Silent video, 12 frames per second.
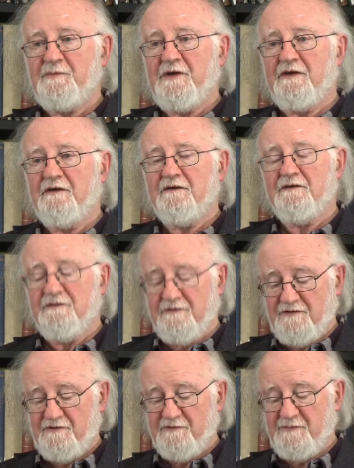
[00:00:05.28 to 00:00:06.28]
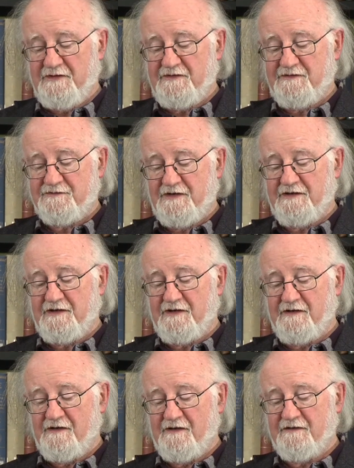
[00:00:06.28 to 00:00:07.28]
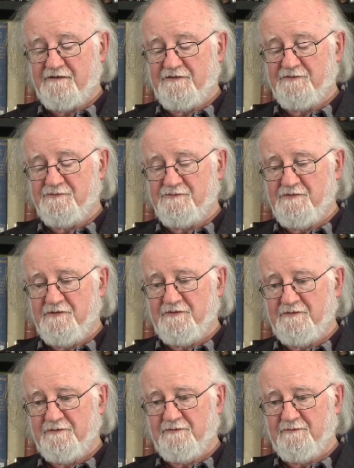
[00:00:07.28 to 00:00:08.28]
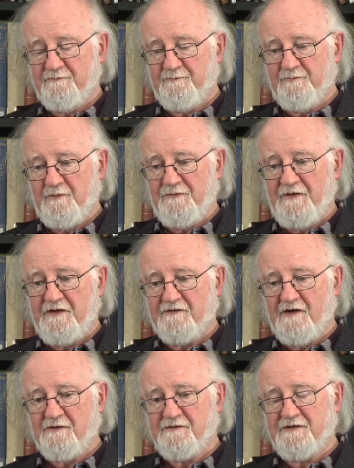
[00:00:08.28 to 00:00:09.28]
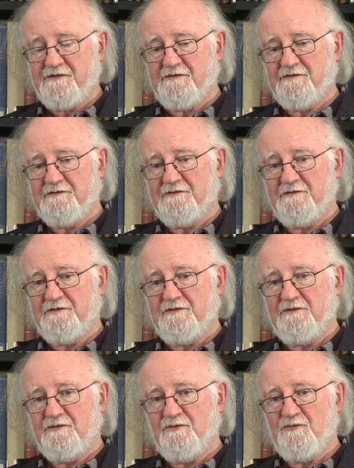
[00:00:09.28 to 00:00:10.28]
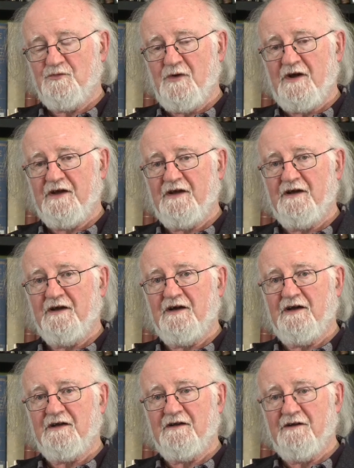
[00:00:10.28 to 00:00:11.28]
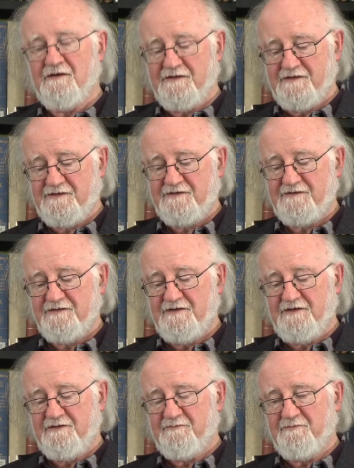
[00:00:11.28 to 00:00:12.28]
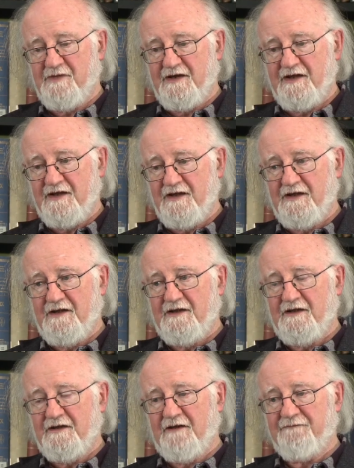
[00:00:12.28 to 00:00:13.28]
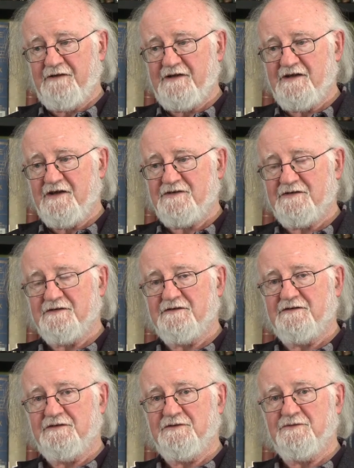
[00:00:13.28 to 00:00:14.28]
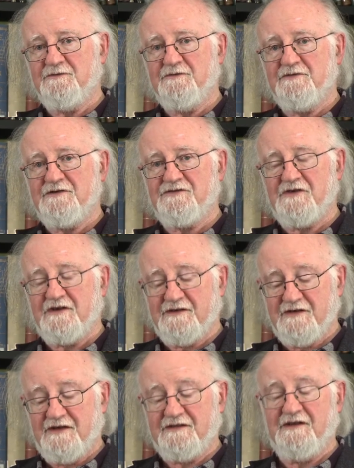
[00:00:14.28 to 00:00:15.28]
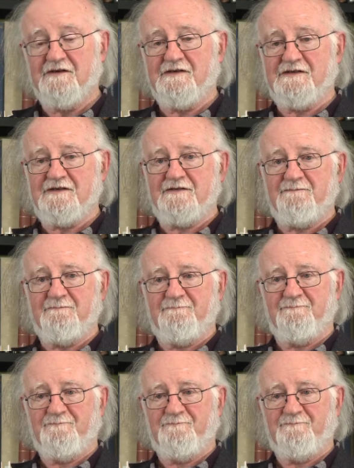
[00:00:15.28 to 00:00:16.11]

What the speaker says: been always trying to figure out why I lost my affiliation to strict Catholicism.